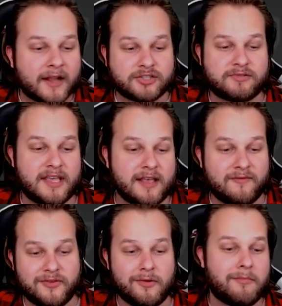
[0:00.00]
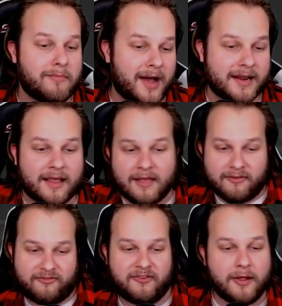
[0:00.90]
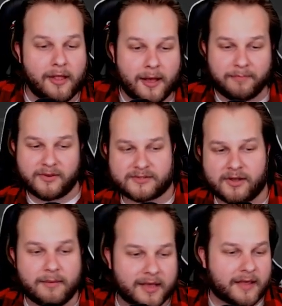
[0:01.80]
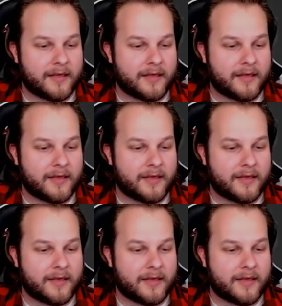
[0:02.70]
She'll give you money, fill up your tummy.